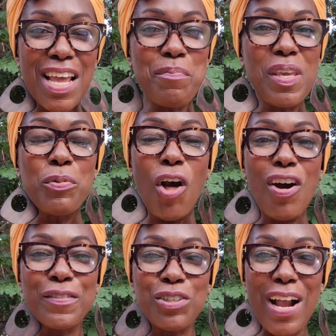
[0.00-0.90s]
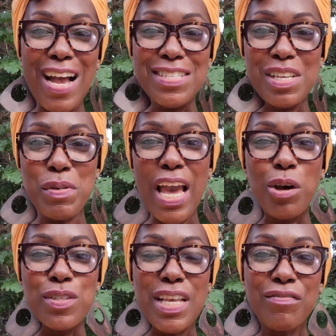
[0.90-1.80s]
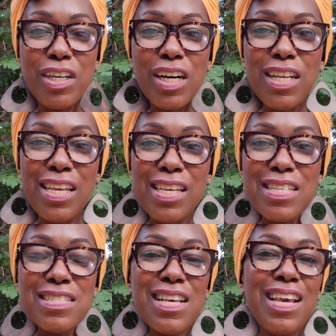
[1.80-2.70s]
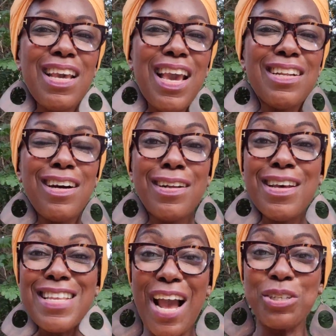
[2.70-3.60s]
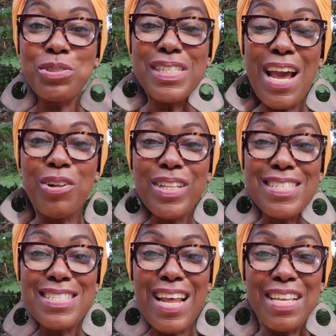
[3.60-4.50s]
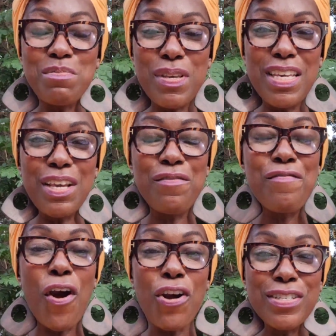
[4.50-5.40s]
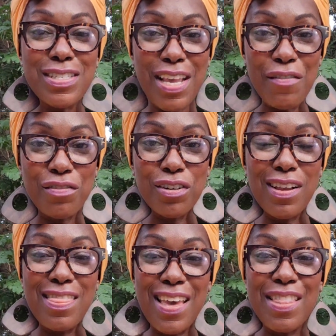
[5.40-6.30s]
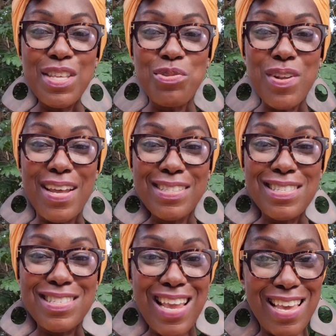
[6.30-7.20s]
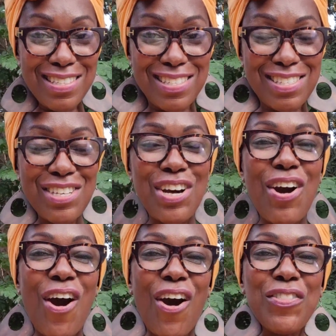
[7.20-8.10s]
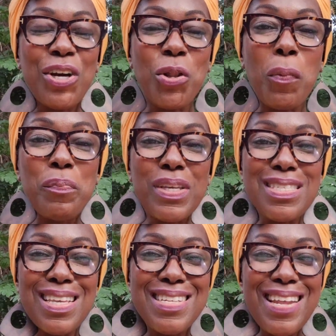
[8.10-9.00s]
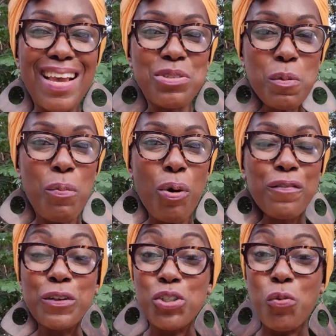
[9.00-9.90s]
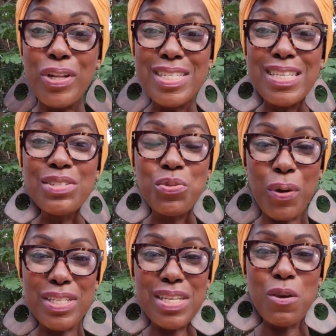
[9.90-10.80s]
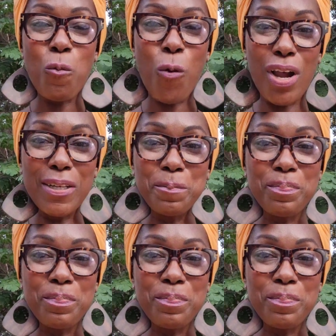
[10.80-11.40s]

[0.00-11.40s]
and people often are asking me how safe Ghana is, and Ghana is actually now listed as being far safer than the United States on the Global Peace Index report for 2021.